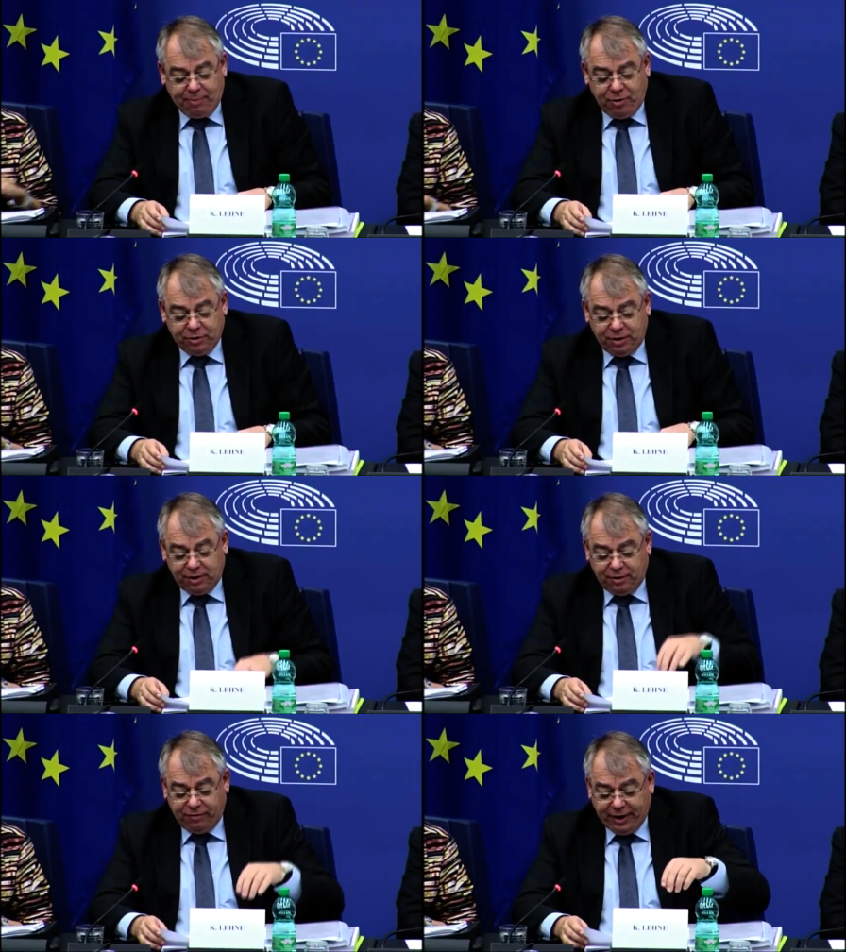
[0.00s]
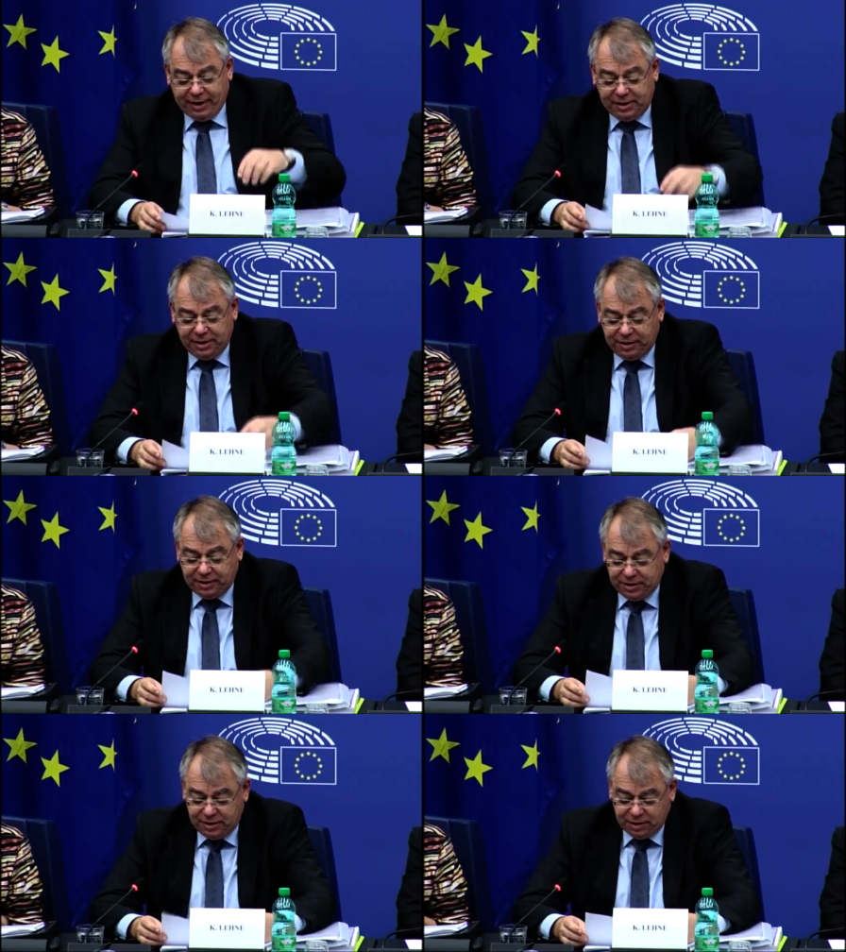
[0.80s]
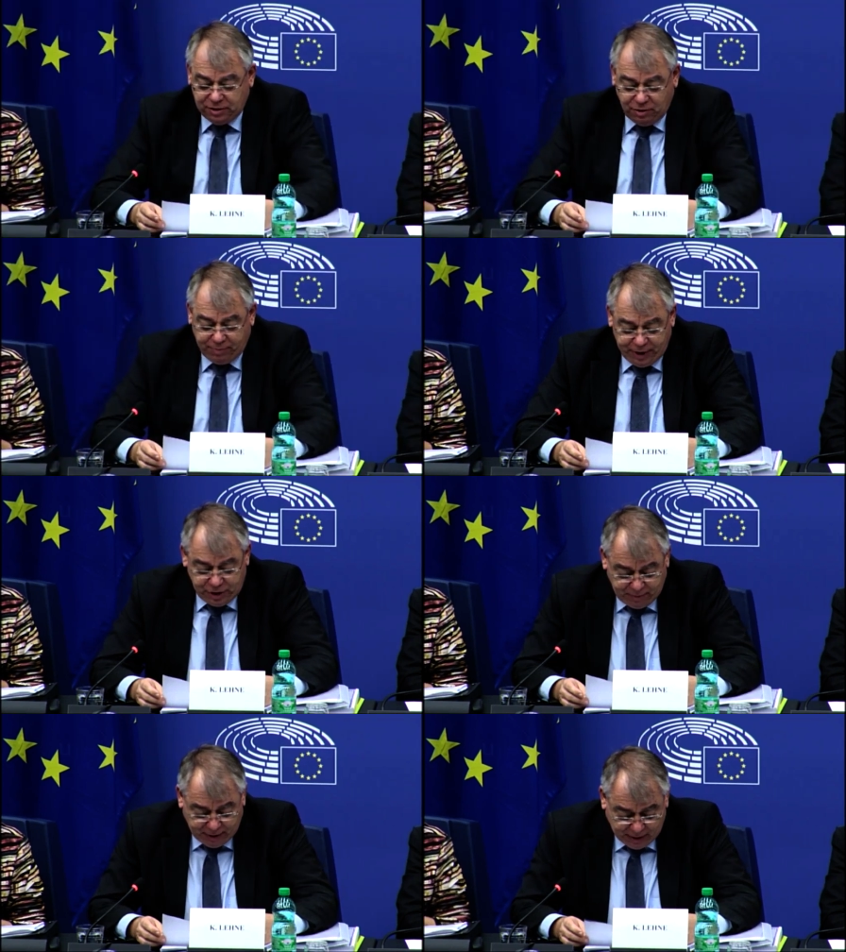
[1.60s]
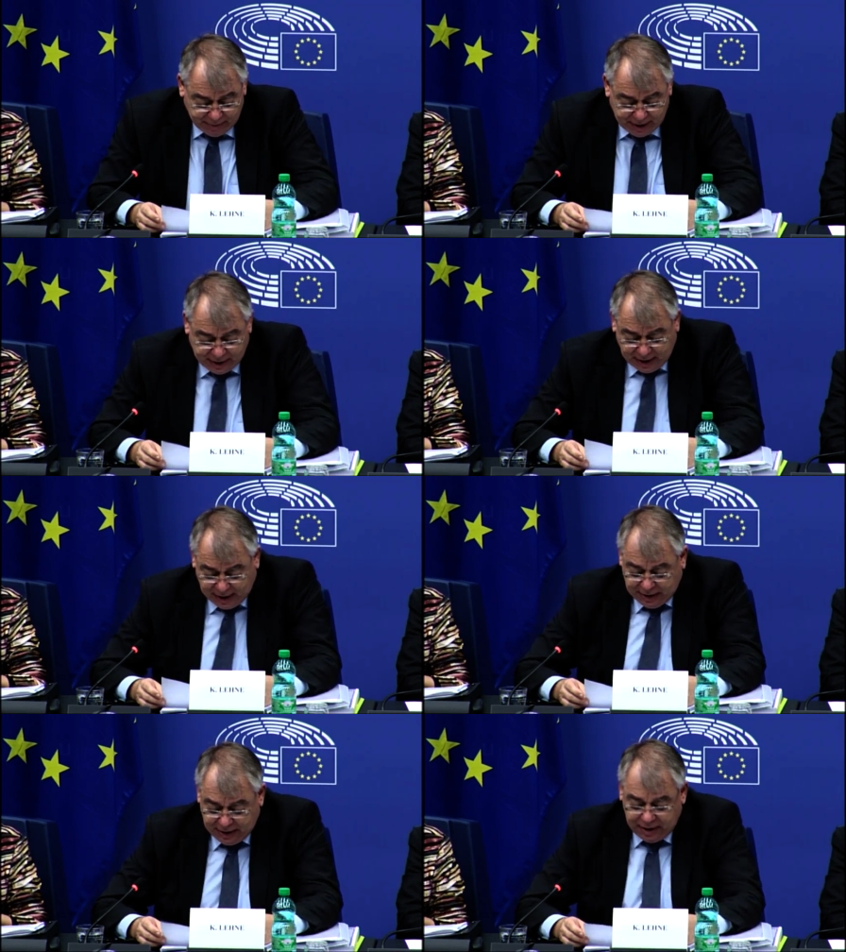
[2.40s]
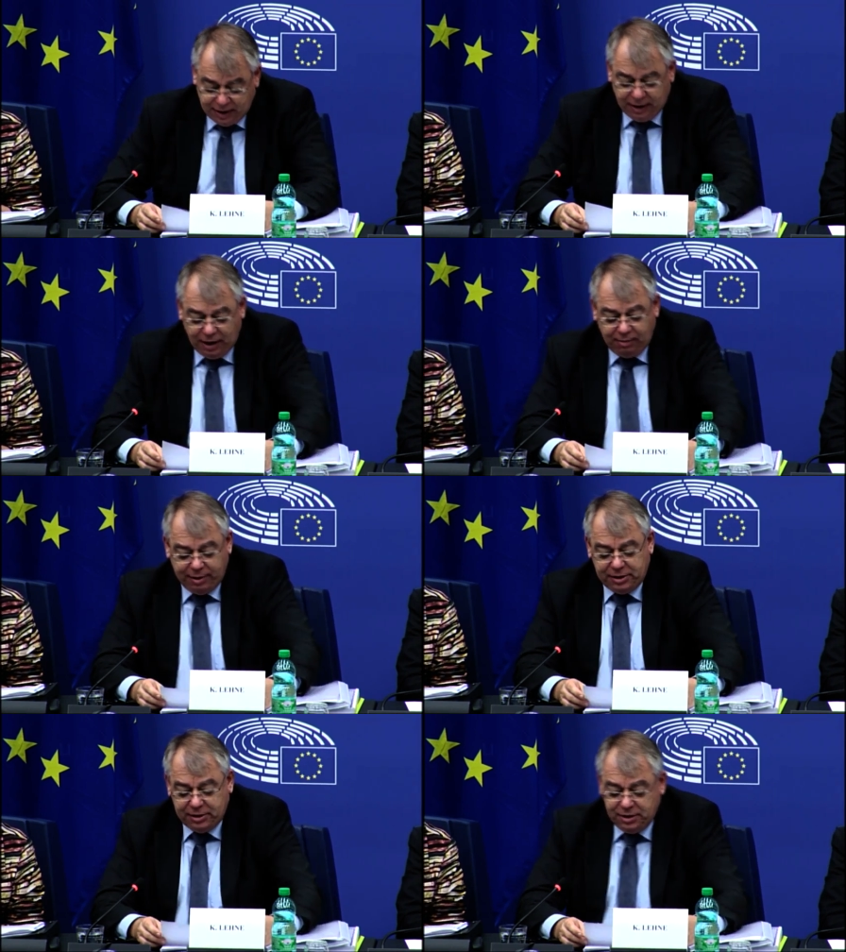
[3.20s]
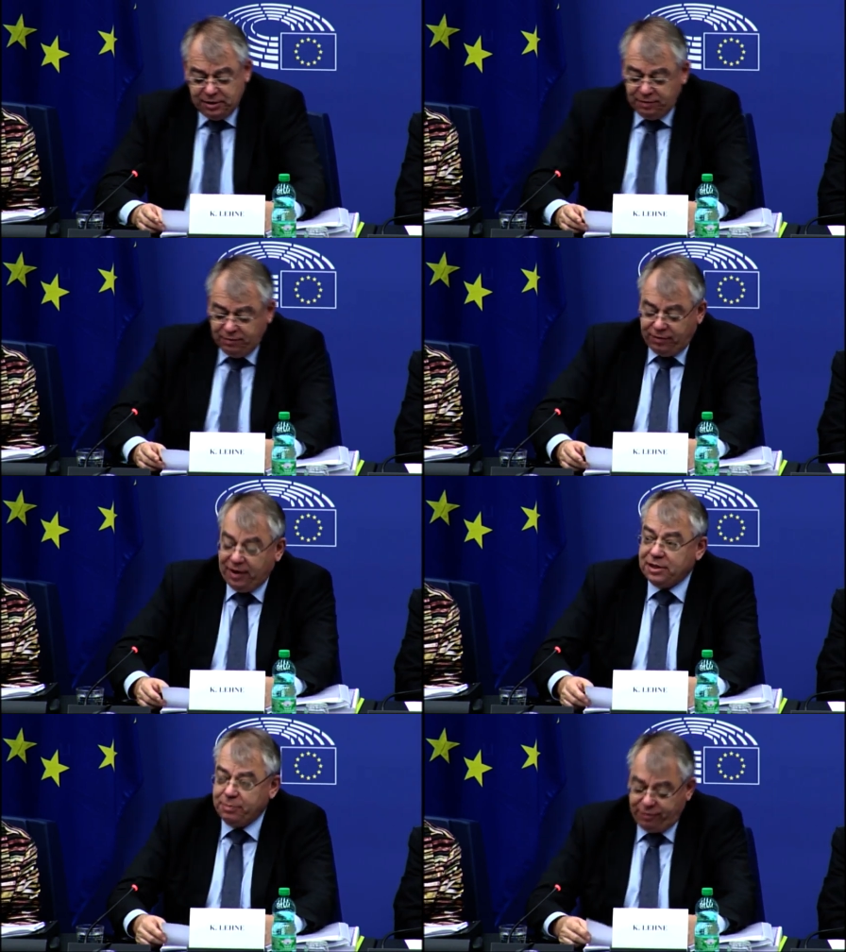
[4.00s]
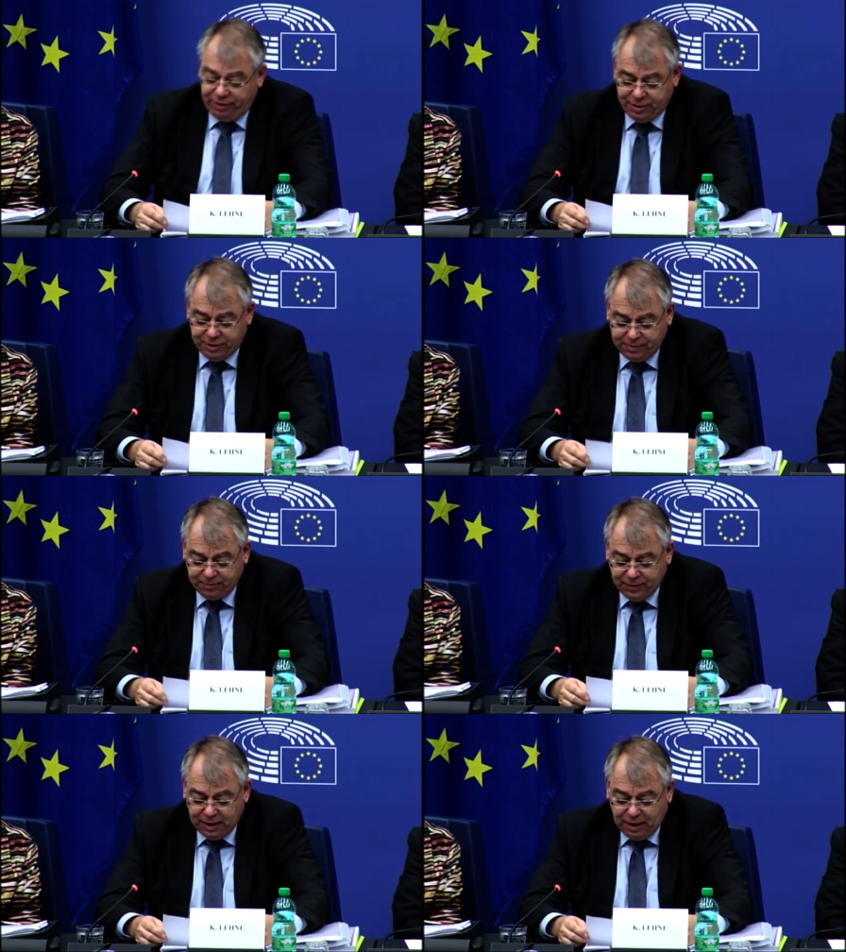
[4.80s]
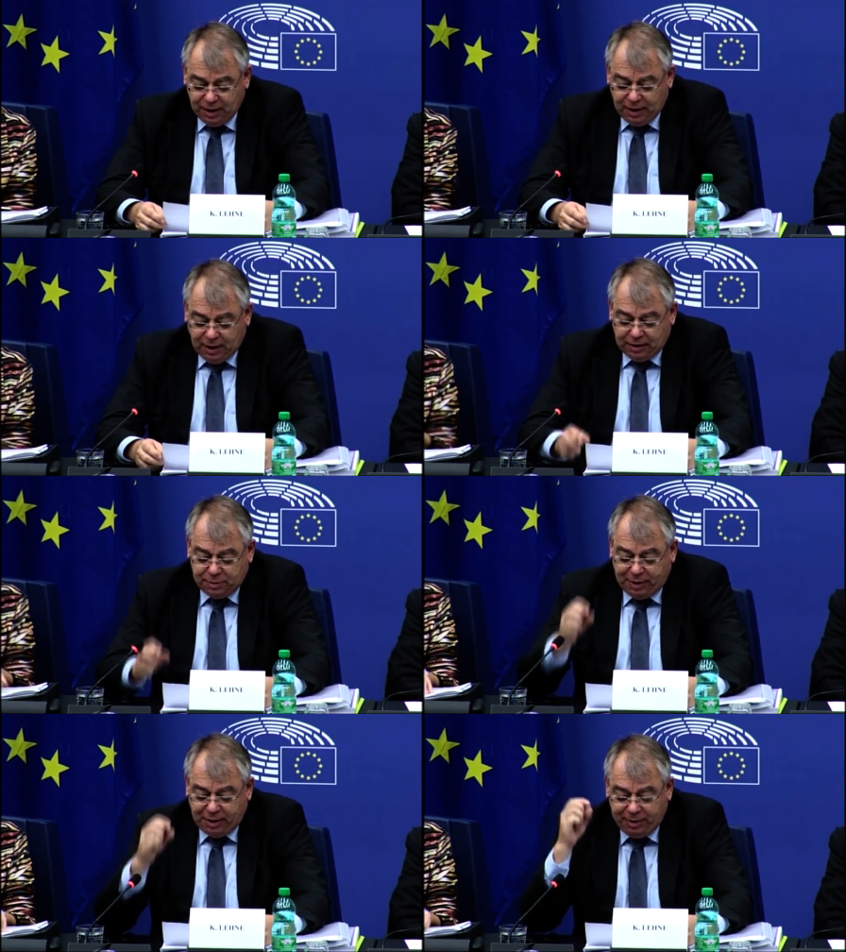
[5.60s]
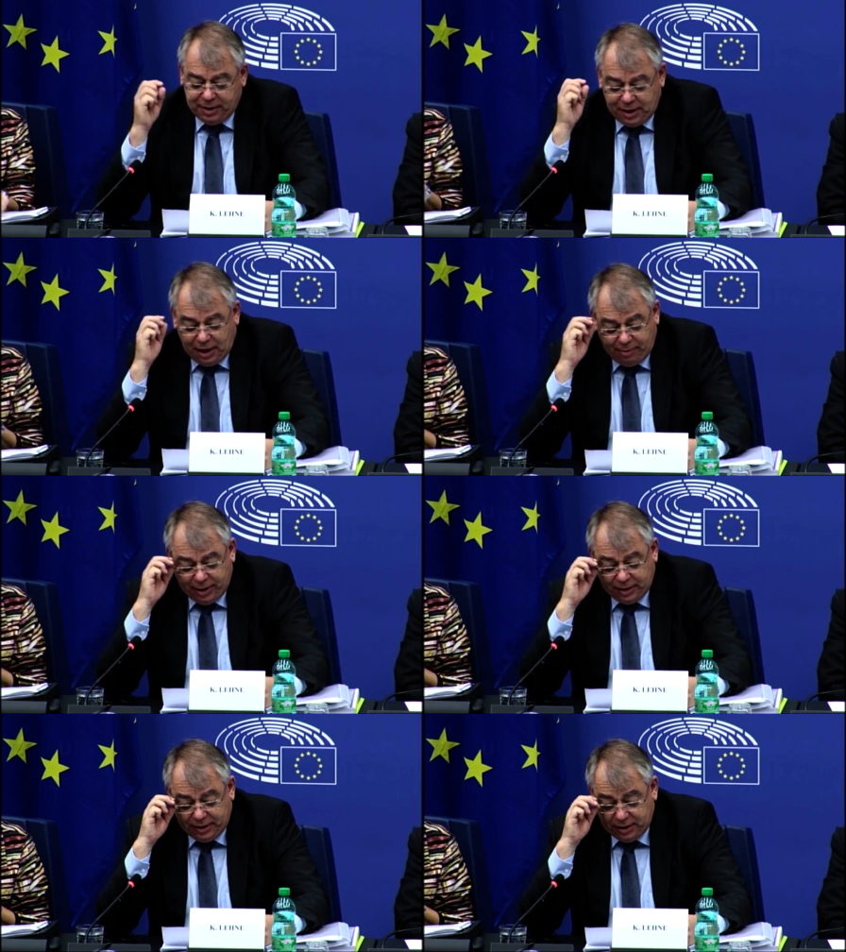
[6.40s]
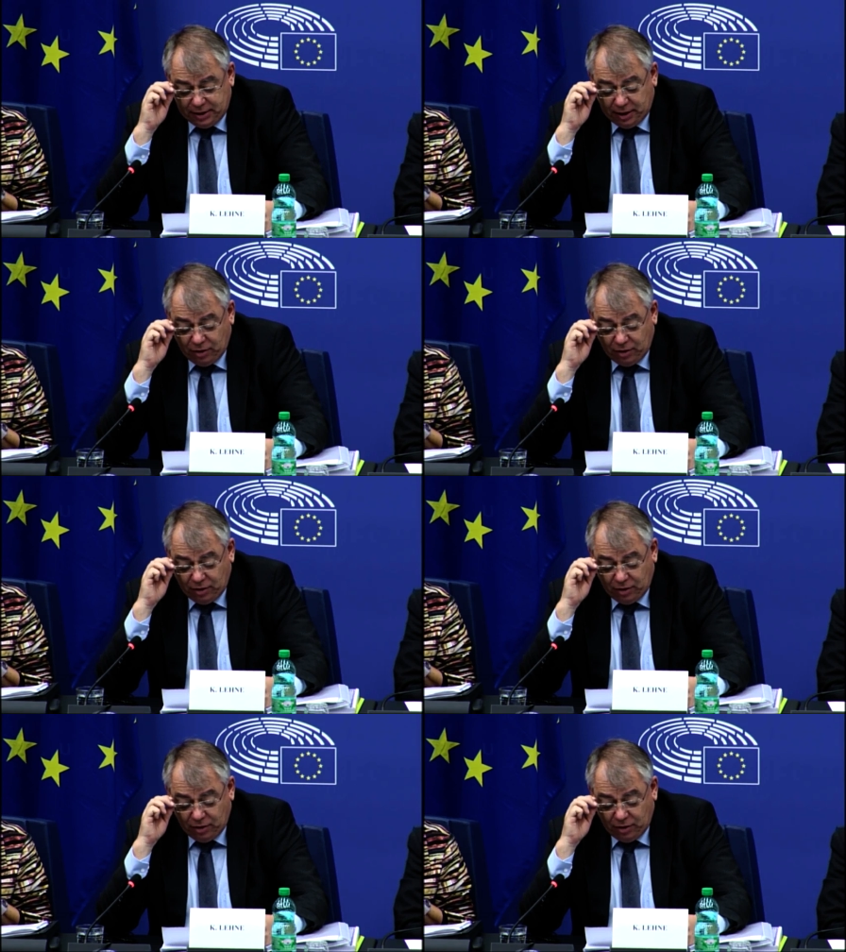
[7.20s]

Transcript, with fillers: Ladies and gentlemen, as a former member, I'm aware that for the European Parliament, this is a very intensive phase of work.